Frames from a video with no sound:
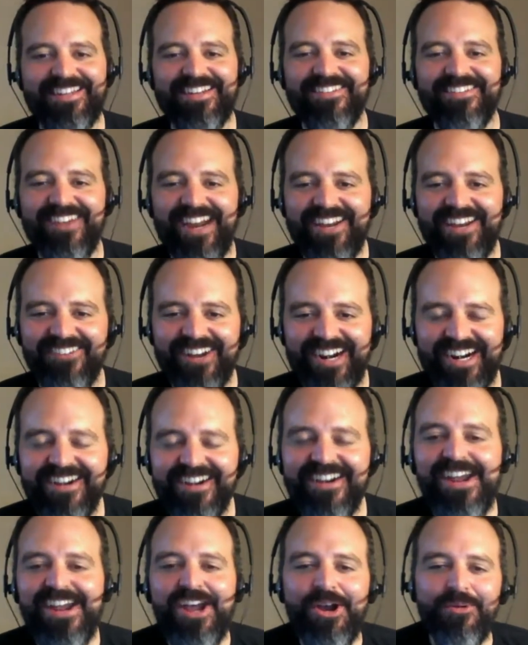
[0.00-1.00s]
right? Where
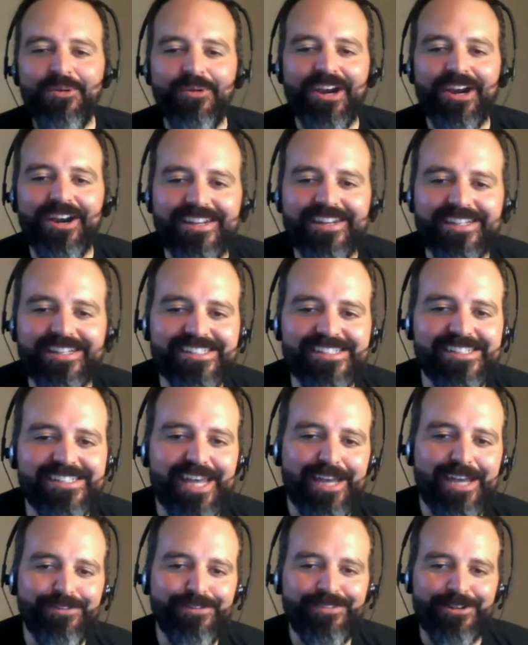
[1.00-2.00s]
it's
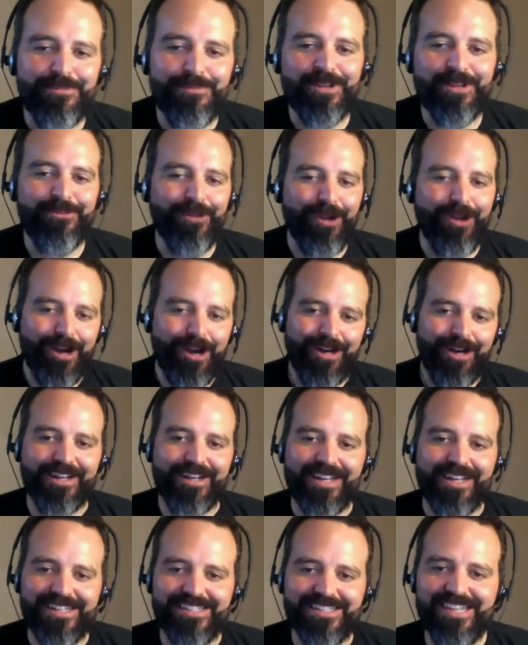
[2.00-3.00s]
safe to be wrong
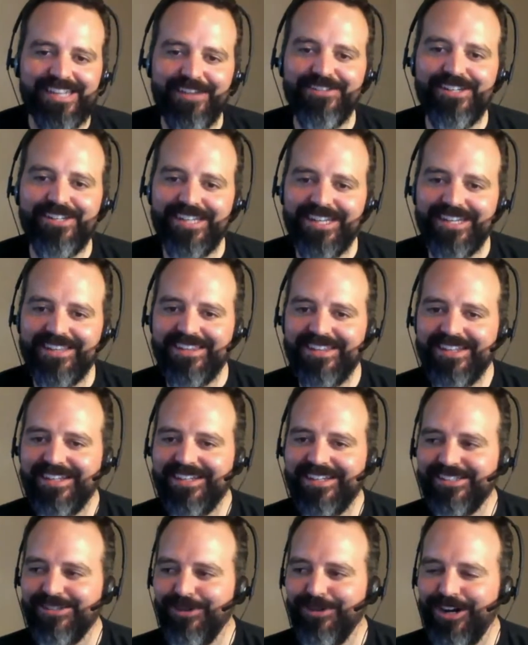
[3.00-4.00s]
and safe to get
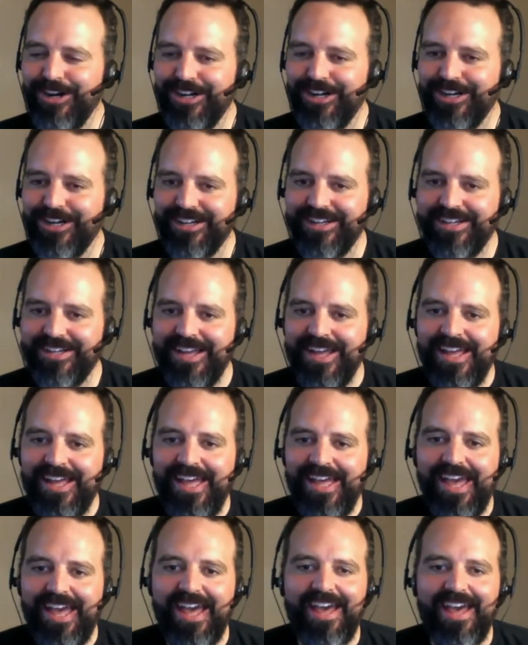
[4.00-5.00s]
things wrong
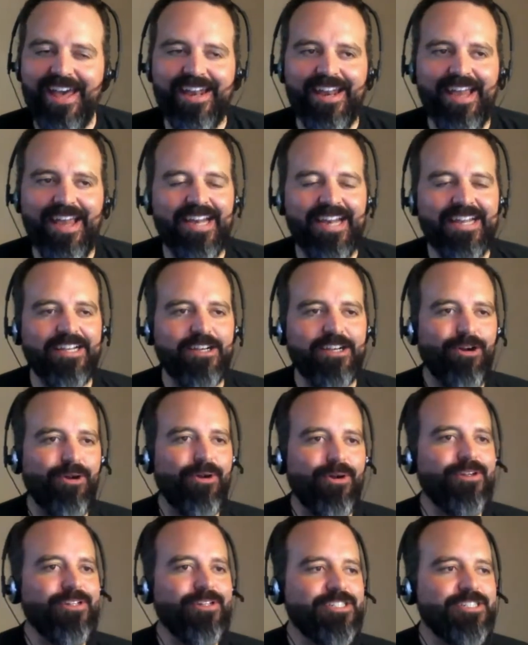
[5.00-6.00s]
and
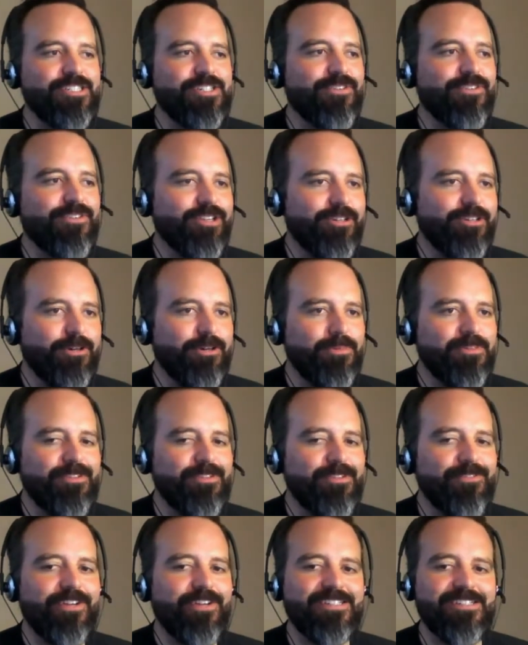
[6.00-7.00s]
encourage for the group to
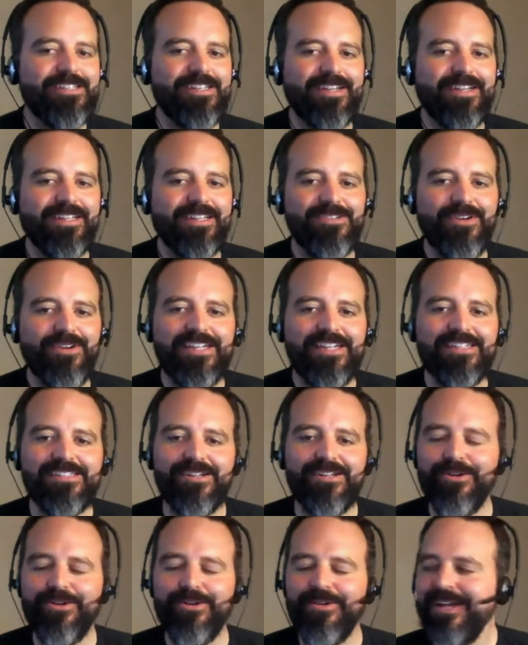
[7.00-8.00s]
fix things, right?
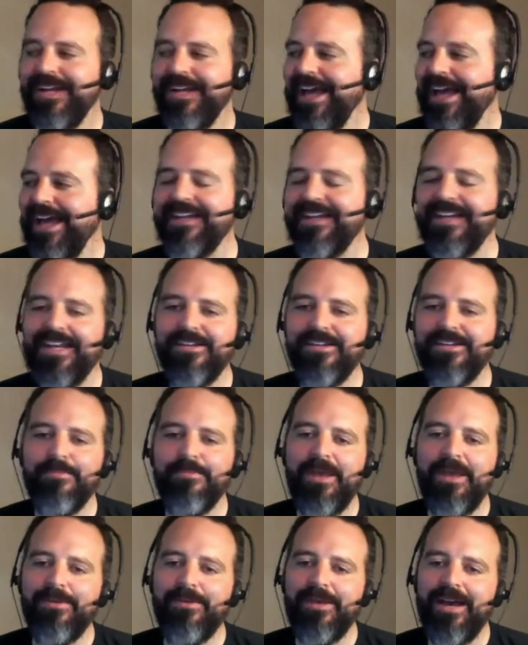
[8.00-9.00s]
So and
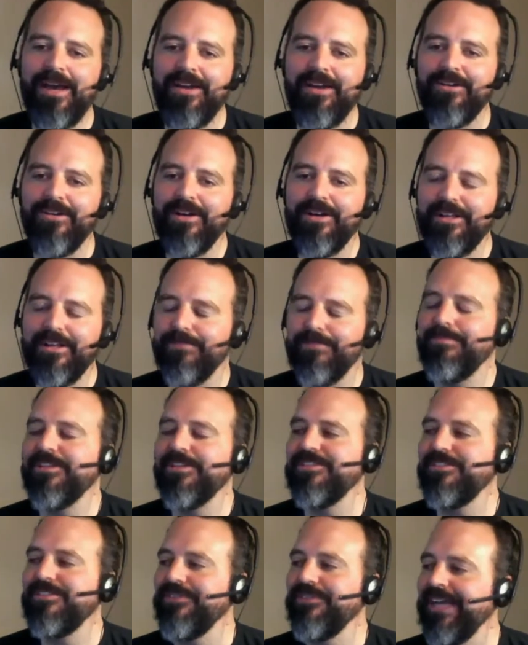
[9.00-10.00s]
maybe, I don't know, you
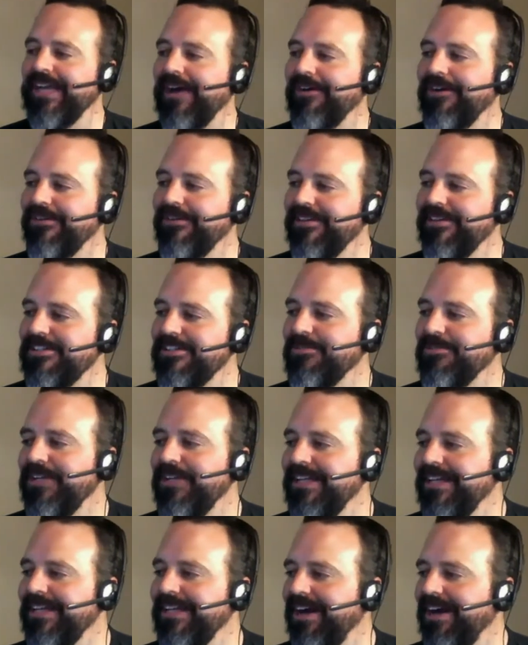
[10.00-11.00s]
must have encountered this
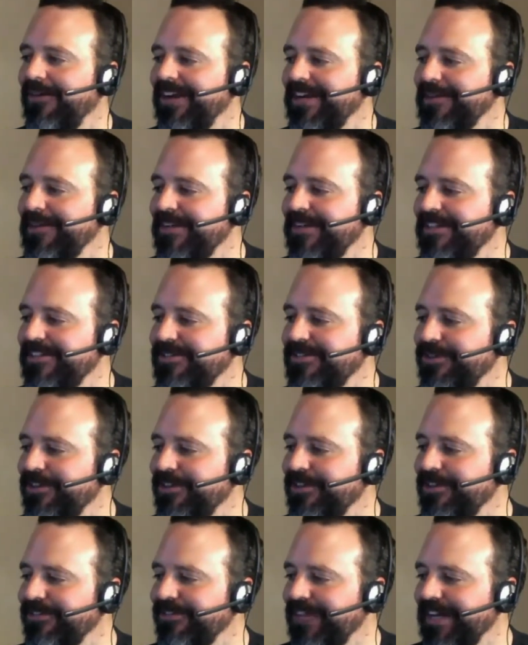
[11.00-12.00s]
reading it already, but it's sort
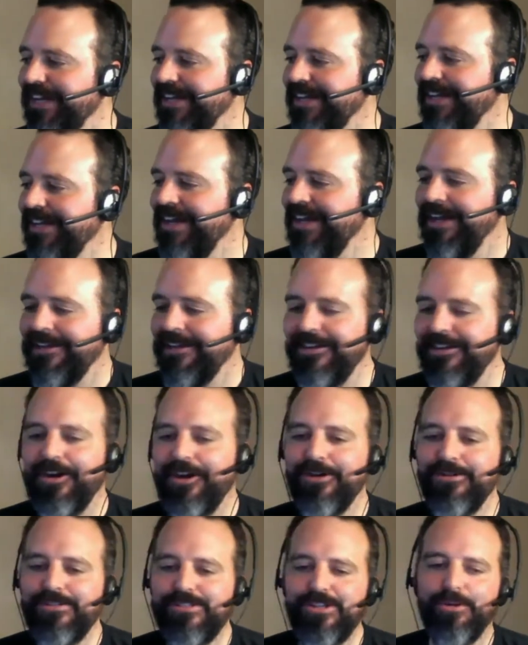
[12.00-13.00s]
of like,
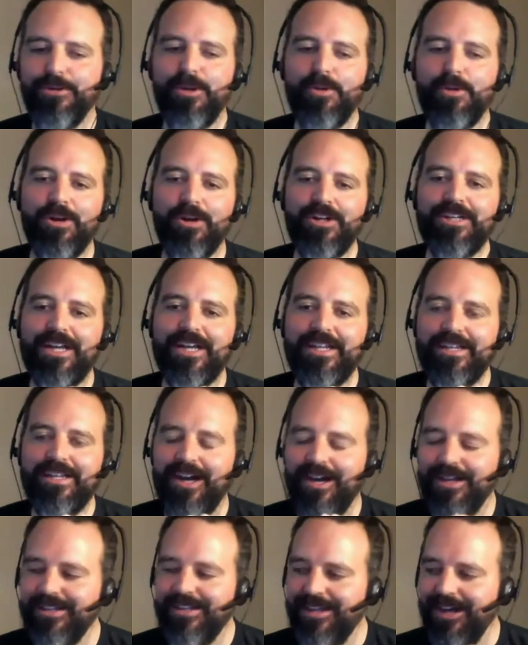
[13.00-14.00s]
so we worked
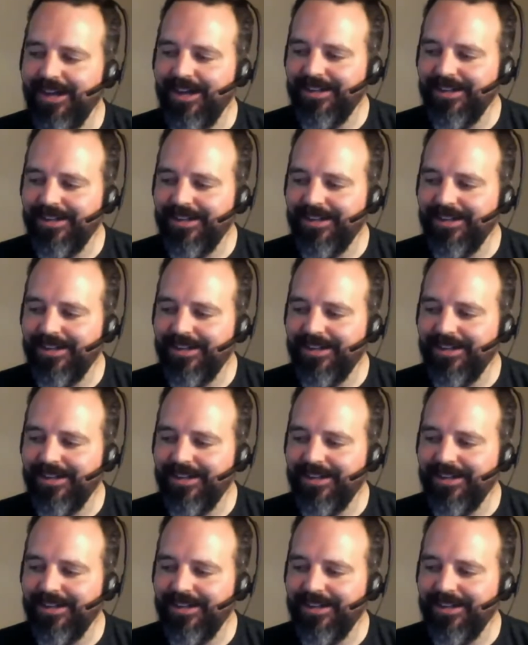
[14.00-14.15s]
on